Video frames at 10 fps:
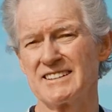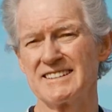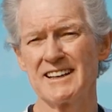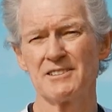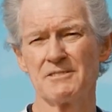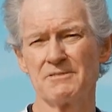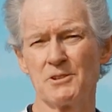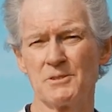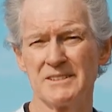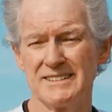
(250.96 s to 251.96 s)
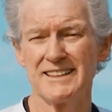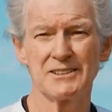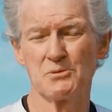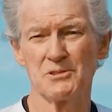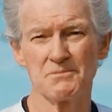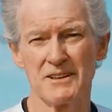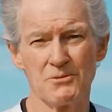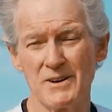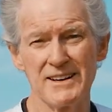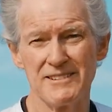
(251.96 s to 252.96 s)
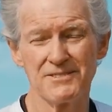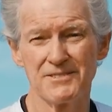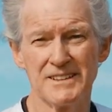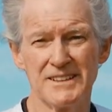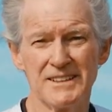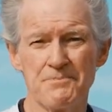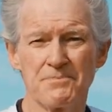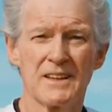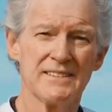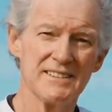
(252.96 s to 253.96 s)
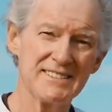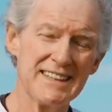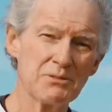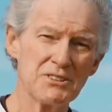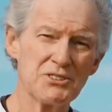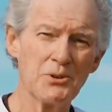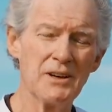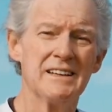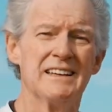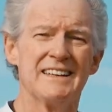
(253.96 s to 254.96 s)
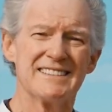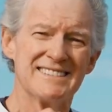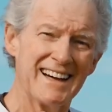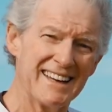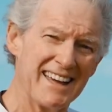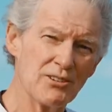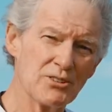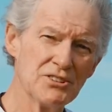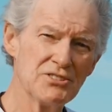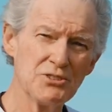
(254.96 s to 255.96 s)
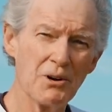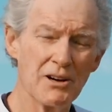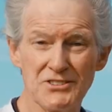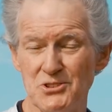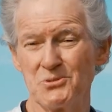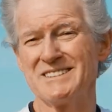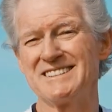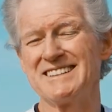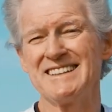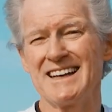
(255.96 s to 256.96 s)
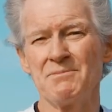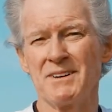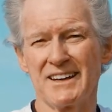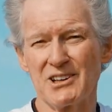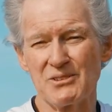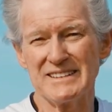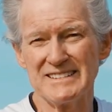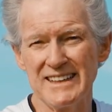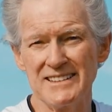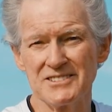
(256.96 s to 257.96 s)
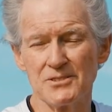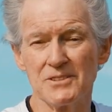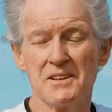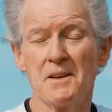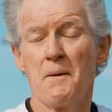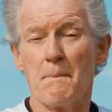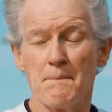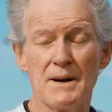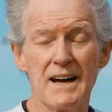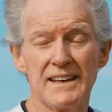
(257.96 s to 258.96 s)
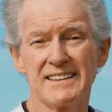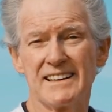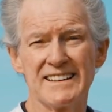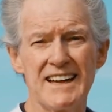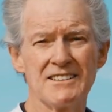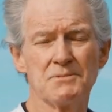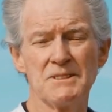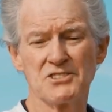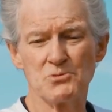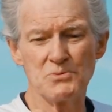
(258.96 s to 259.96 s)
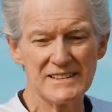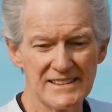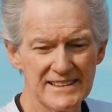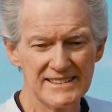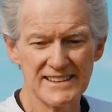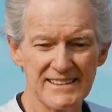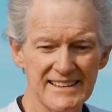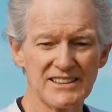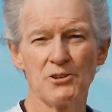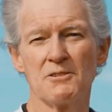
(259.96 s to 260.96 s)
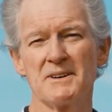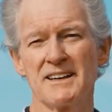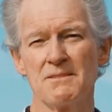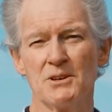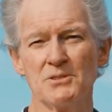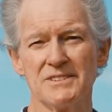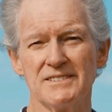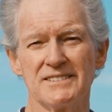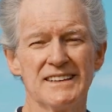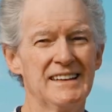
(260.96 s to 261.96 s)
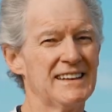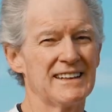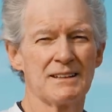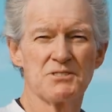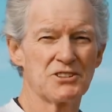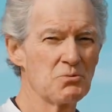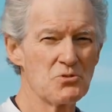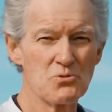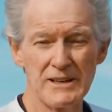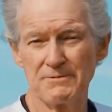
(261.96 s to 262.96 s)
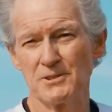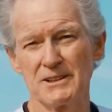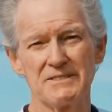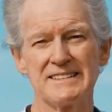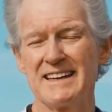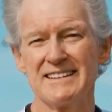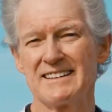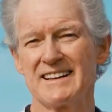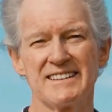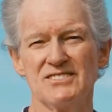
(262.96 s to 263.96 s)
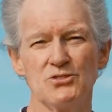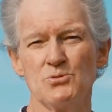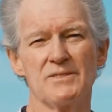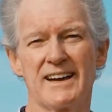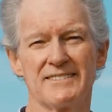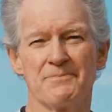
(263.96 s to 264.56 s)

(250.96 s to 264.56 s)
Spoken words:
got on the floor and danced with my wife. The secret to it is not how good you are. As you can see, I'm not a great dancer. But it allows me to release and let go of my emotions, and I'm so grateful every day that I can do that.